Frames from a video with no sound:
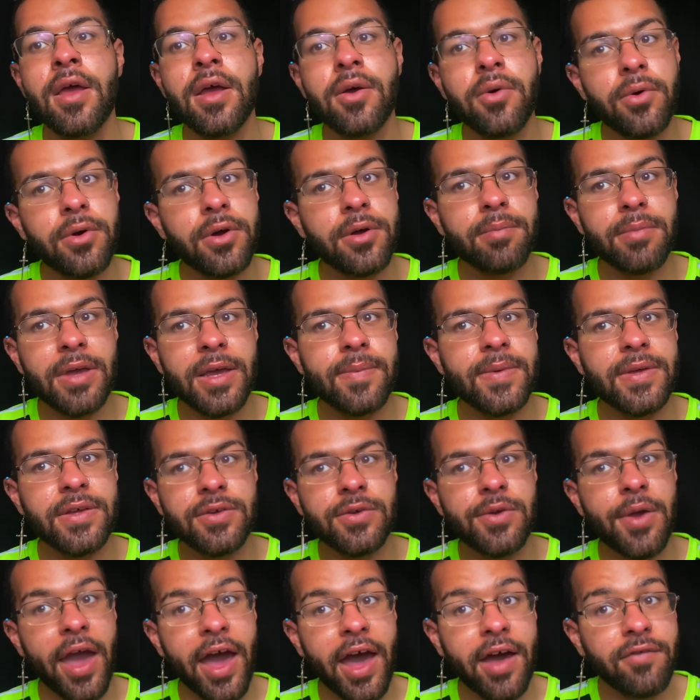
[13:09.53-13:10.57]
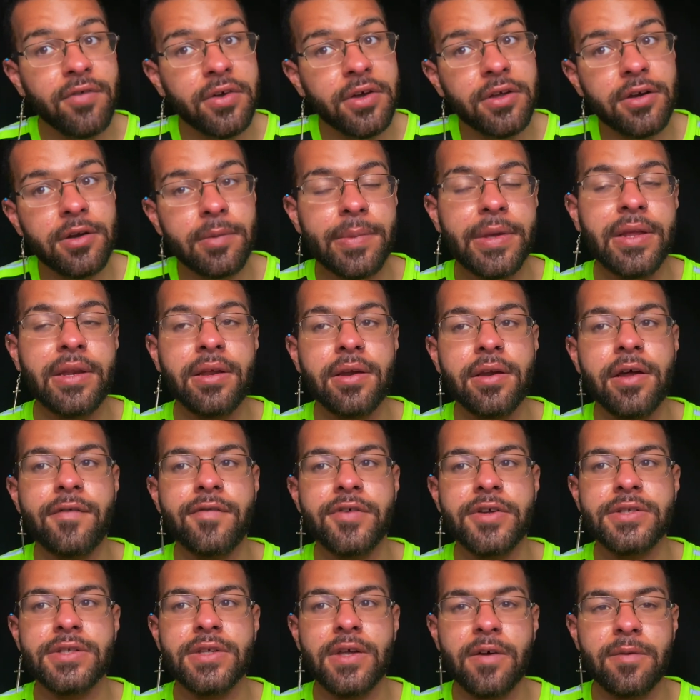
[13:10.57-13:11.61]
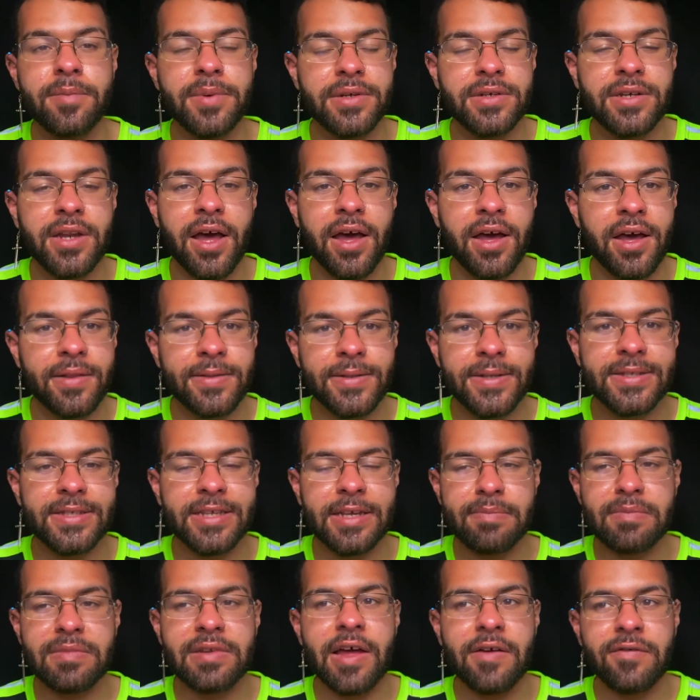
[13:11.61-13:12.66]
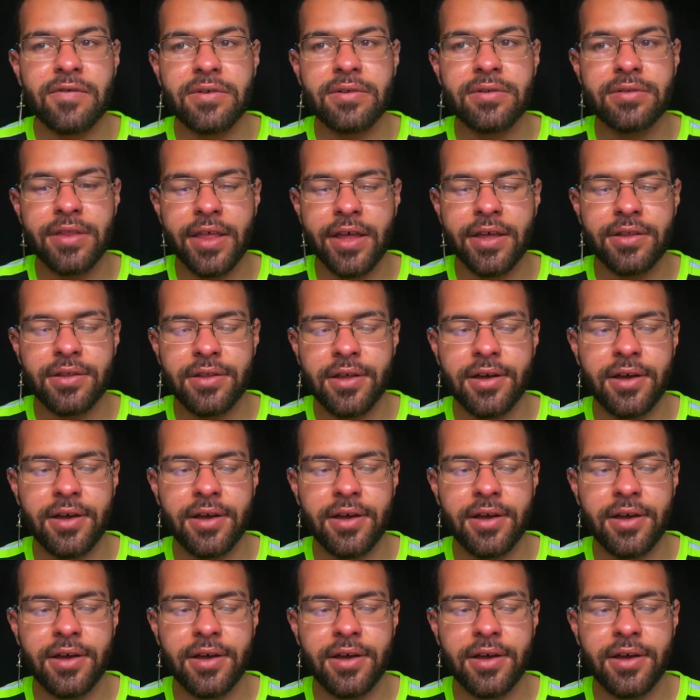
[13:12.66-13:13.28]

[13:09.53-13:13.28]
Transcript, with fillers: or maybe you have a good opinion of yourself but not on the same level that